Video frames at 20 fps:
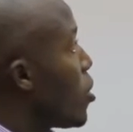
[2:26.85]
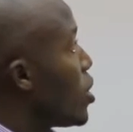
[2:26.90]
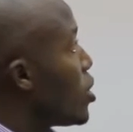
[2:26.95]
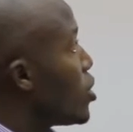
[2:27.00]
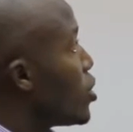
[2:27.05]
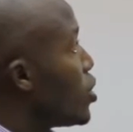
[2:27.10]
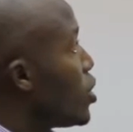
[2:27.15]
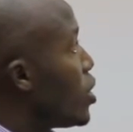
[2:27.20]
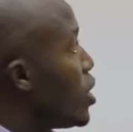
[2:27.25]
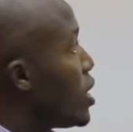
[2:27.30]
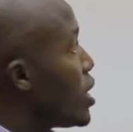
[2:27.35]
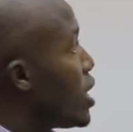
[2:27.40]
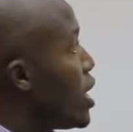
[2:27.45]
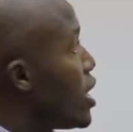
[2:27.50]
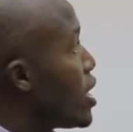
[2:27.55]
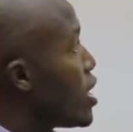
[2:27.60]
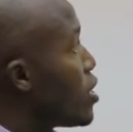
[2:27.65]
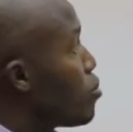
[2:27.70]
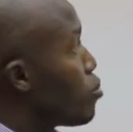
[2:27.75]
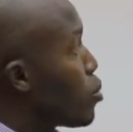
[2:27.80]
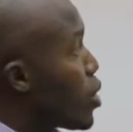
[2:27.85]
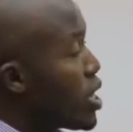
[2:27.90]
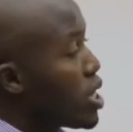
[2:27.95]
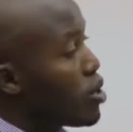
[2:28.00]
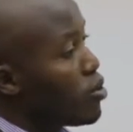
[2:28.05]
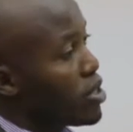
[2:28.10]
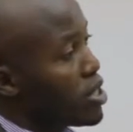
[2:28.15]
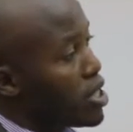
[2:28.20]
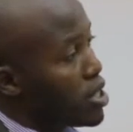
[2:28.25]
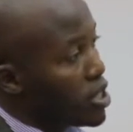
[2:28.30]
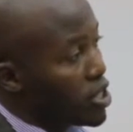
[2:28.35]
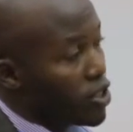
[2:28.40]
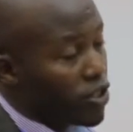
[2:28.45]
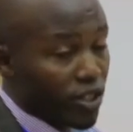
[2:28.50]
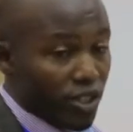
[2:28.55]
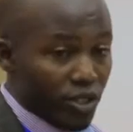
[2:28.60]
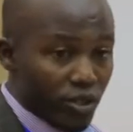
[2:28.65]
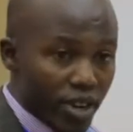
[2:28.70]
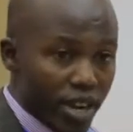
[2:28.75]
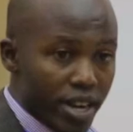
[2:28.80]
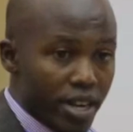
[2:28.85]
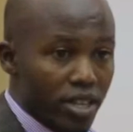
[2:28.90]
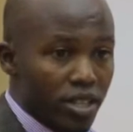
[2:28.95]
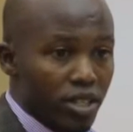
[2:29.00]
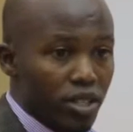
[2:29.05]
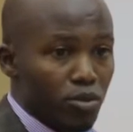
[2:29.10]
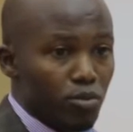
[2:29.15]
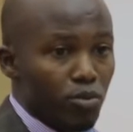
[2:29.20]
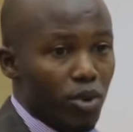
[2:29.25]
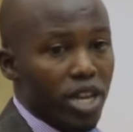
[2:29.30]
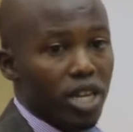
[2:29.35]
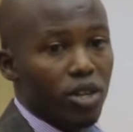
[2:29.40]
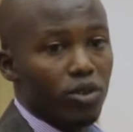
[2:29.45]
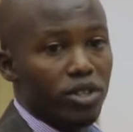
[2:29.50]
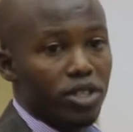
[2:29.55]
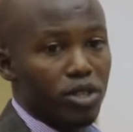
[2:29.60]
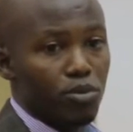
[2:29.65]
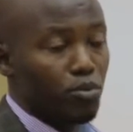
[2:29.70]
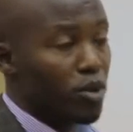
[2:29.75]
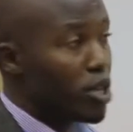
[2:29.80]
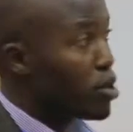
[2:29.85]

and playing with the children, playing with